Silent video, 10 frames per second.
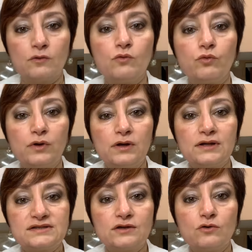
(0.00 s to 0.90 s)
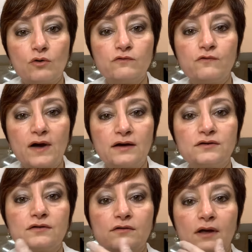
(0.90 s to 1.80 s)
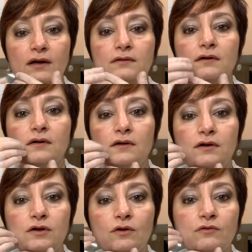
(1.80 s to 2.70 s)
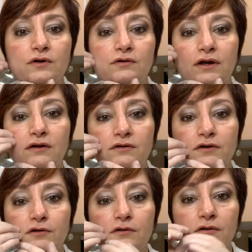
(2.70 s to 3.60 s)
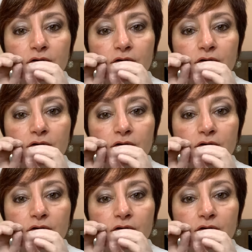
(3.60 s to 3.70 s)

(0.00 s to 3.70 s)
it's a known factor that they're like little